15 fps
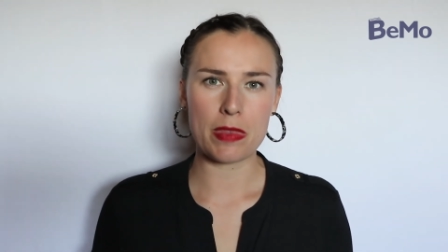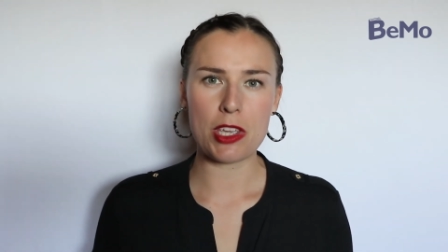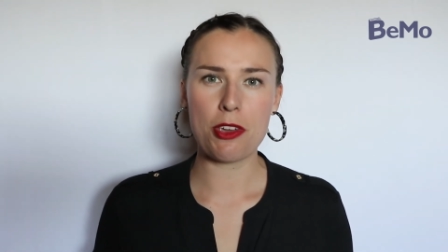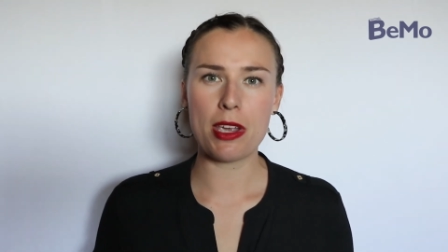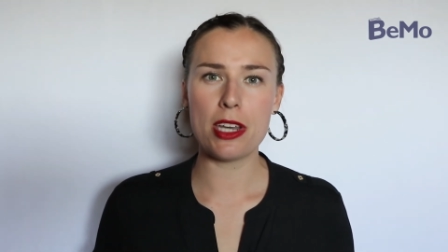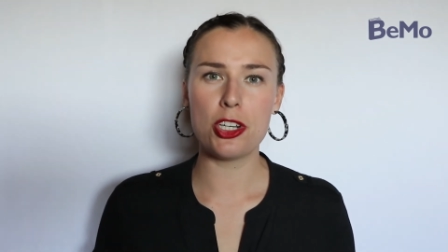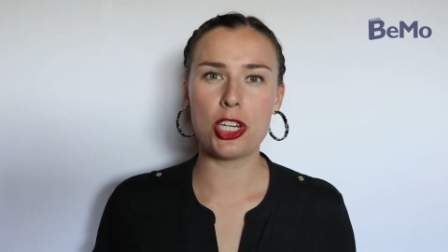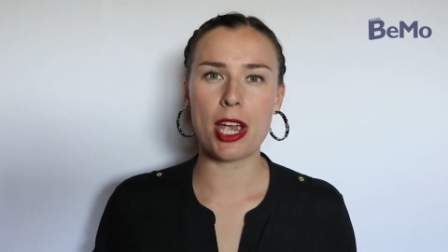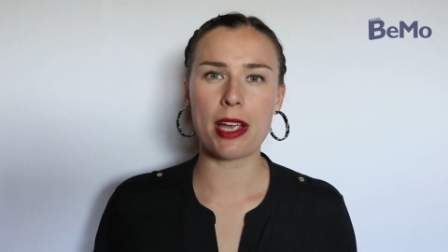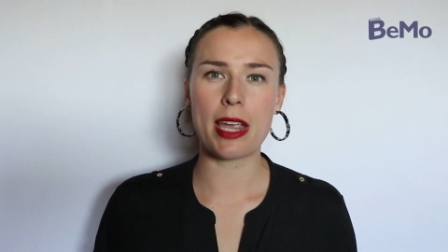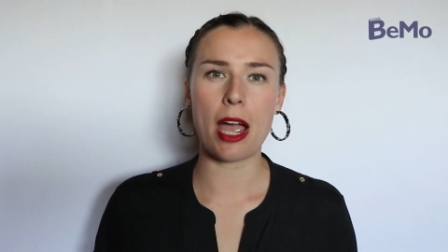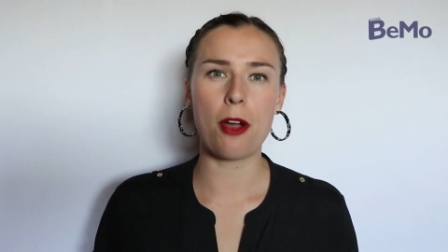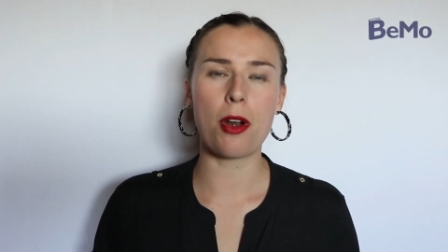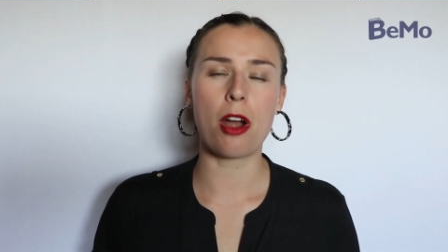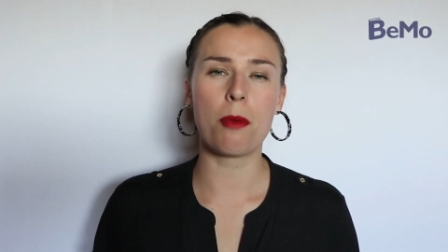you can check
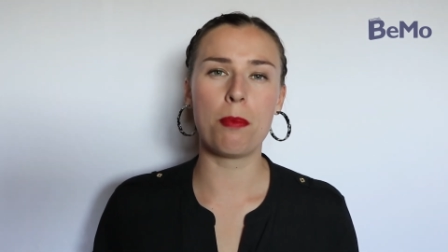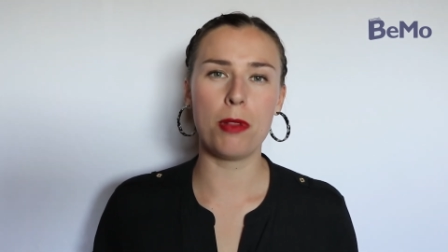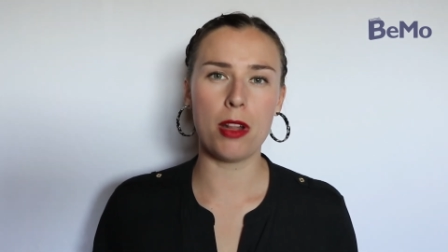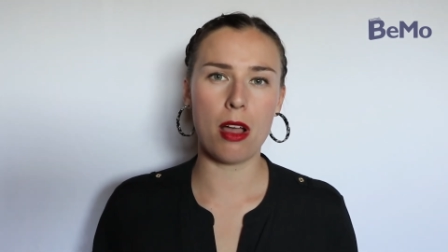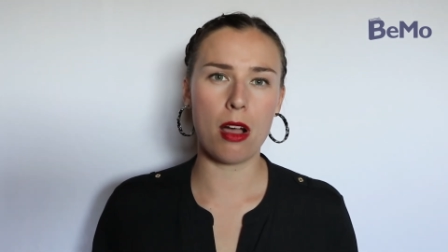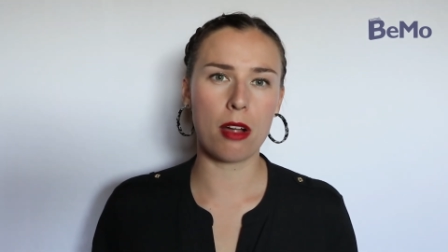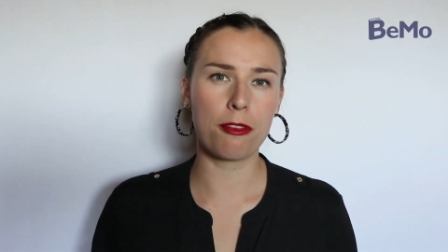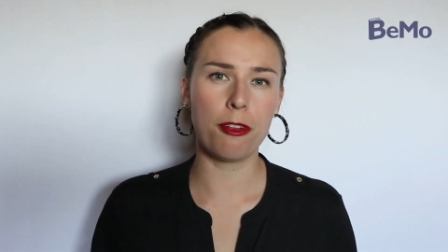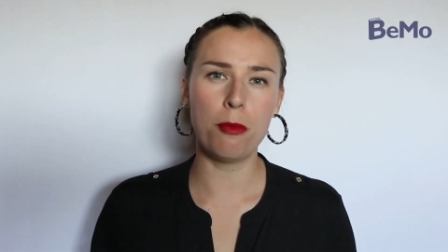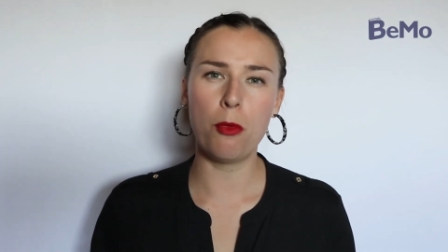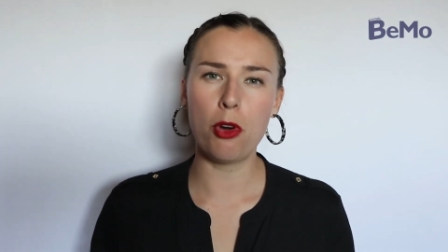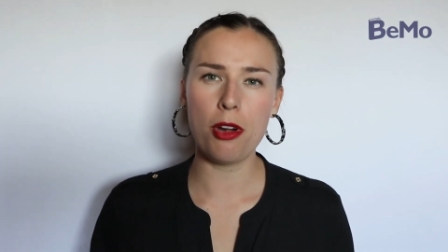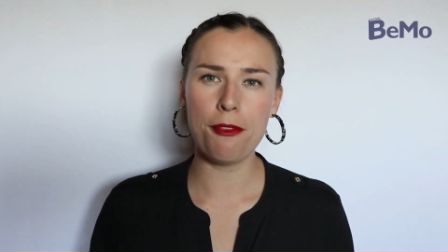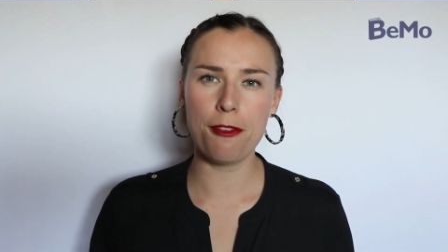out our blog for more